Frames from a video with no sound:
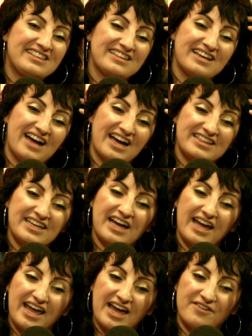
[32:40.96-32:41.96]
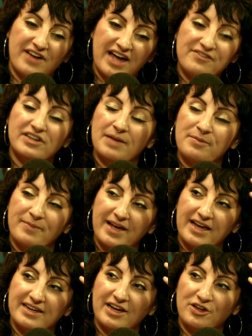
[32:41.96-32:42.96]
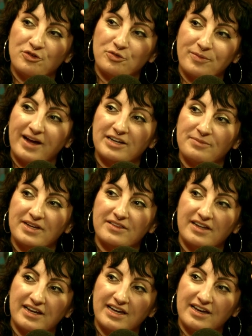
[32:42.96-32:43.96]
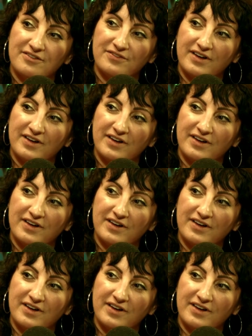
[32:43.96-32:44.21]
I think I have a lump on my head. Now you reminded me that I have.